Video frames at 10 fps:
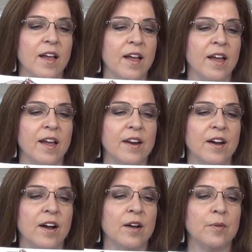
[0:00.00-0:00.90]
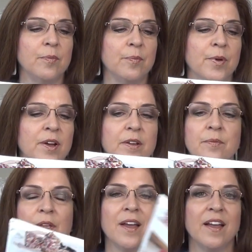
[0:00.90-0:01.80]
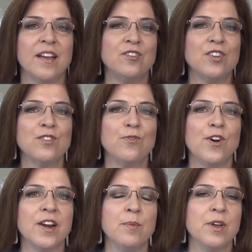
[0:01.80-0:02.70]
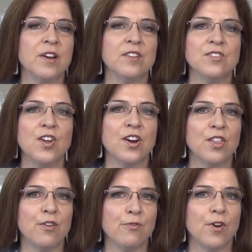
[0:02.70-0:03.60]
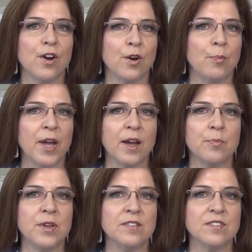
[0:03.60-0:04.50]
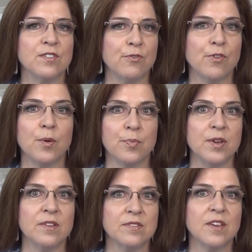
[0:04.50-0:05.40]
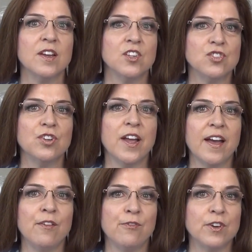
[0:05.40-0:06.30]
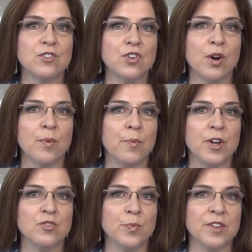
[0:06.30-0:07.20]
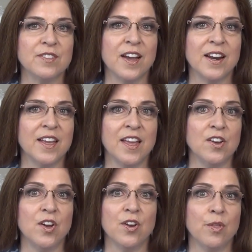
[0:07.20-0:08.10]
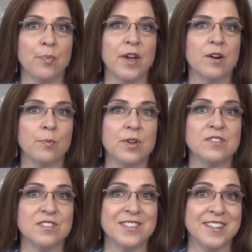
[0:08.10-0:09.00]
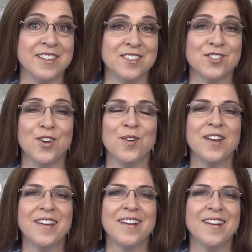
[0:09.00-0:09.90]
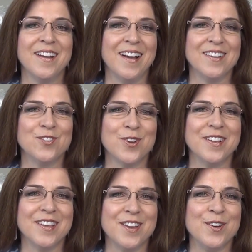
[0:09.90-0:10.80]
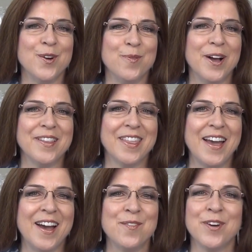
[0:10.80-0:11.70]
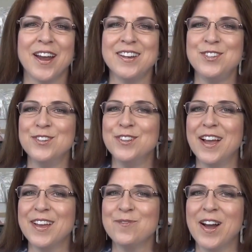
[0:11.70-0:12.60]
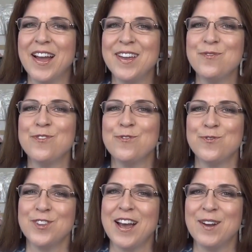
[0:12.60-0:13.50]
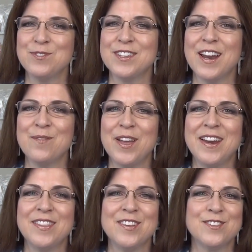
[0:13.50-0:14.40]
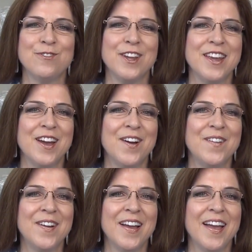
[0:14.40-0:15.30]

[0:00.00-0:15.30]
And but it's just funny because none of the front or back pieces, the front piece should have finished garment measurements on it, and none of the pattern pieces did. So I just want to let you know about that. But I do like my tops that I made in this video.